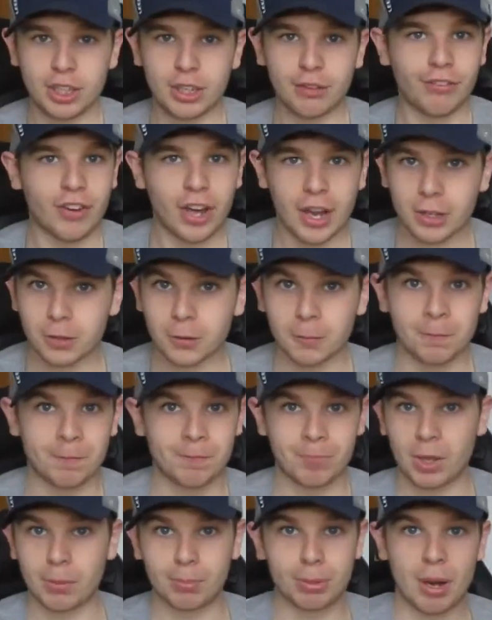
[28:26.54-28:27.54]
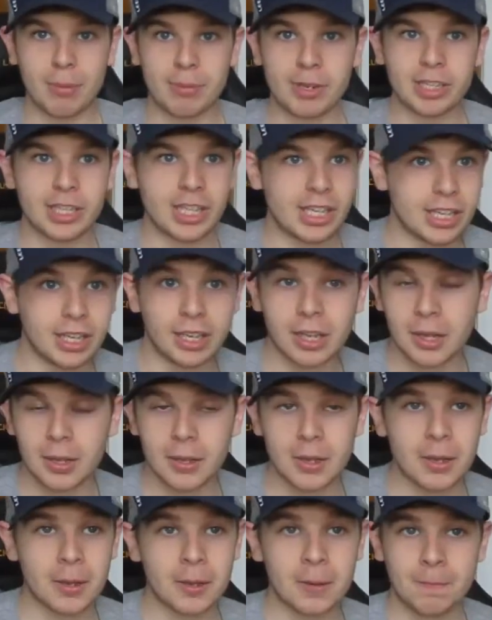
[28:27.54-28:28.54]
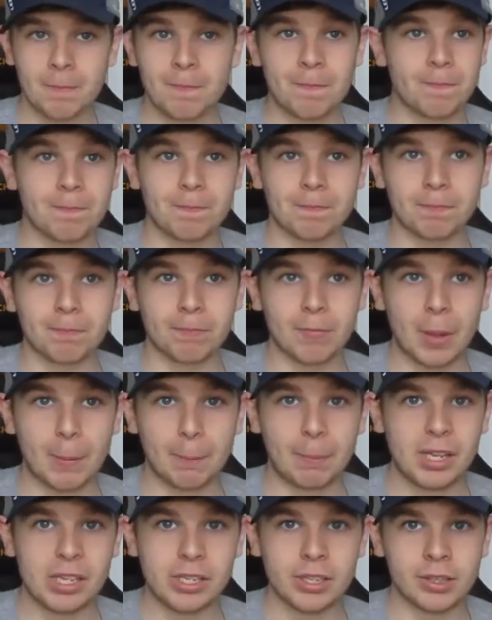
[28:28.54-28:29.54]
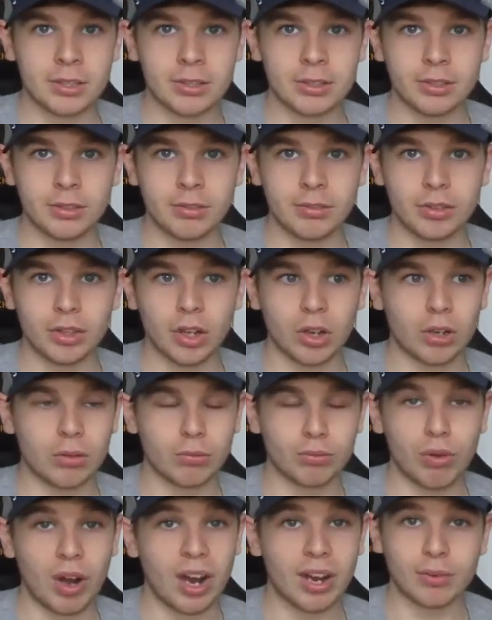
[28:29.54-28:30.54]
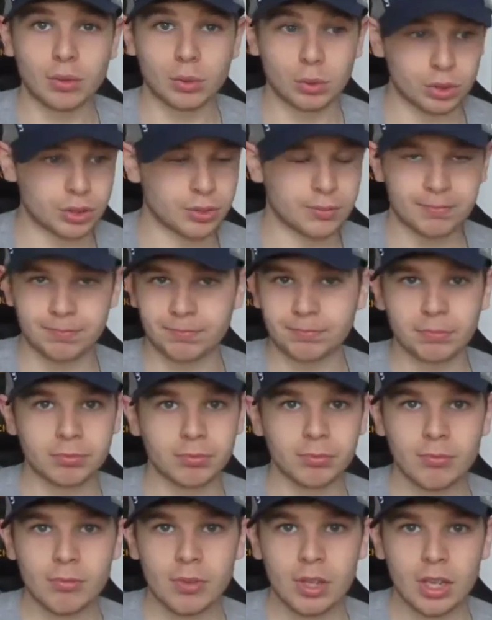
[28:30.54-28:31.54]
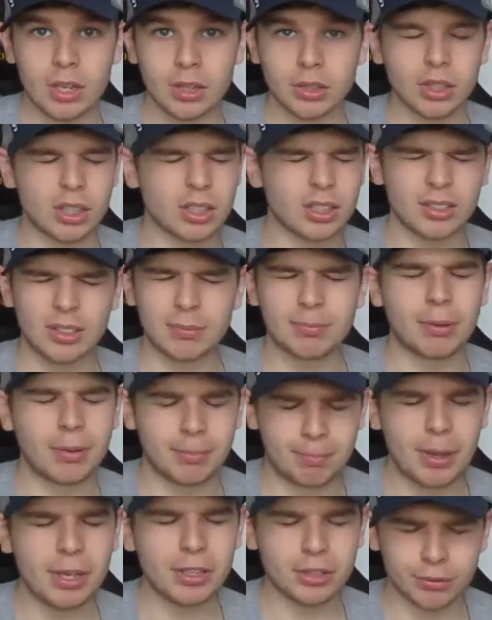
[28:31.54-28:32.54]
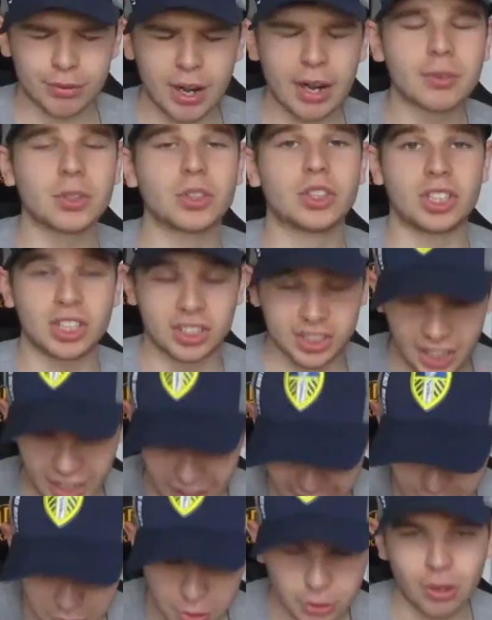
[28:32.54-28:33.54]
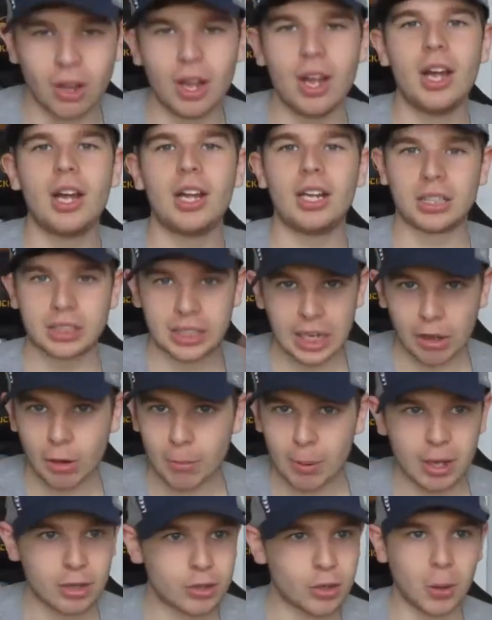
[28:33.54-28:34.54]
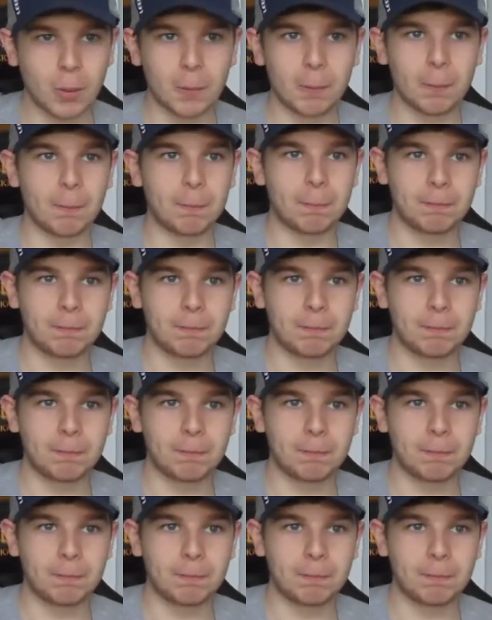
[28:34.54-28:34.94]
League final, Premier League, beating your rivals for the title, Carabao Cup.